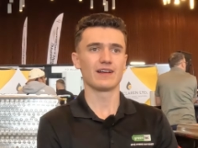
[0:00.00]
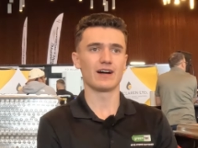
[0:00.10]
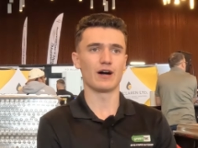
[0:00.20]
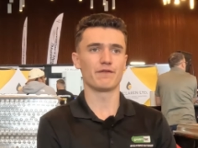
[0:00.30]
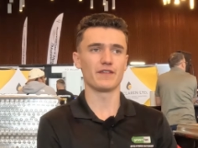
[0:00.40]

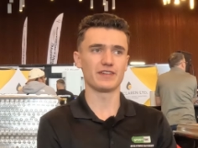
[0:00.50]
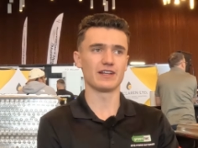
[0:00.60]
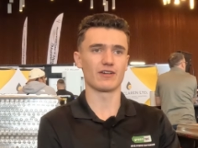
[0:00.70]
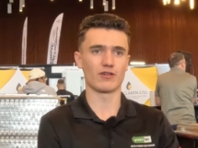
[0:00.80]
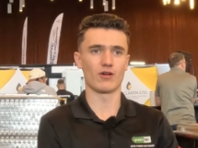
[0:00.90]
uh,
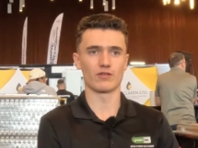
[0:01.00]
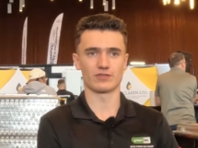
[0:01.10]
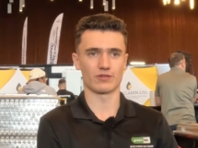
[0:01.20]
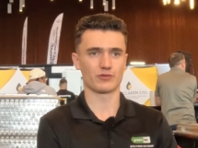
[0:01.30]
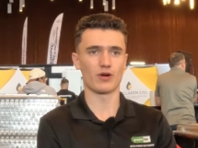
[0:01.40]

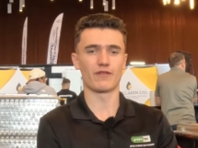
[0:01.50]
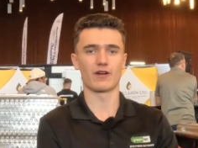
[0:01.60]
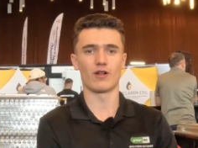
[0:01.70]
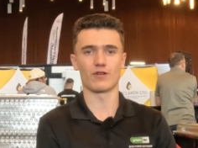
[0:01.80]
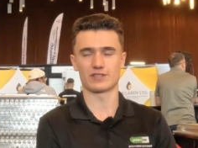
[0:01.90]
$1,500 or
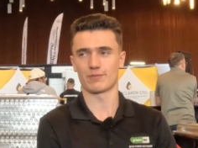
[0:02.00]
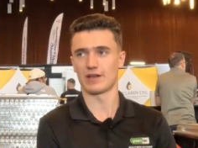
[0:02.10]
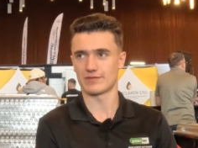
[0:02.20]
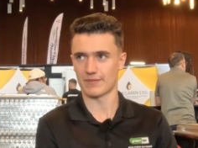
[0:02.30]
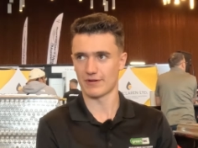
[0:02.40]
$1,200 to
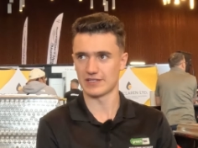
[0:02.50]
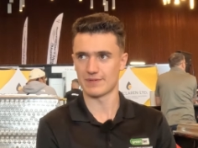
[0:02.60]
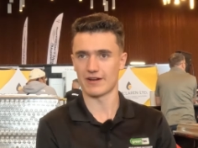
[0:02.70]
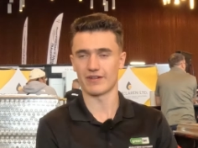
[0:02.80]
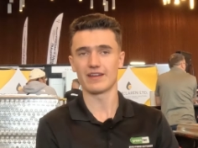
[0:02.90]
replace my Prius
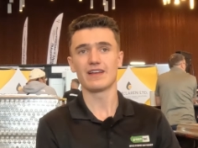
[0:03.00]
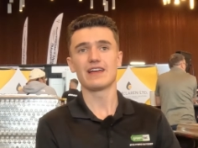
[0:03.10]
battery.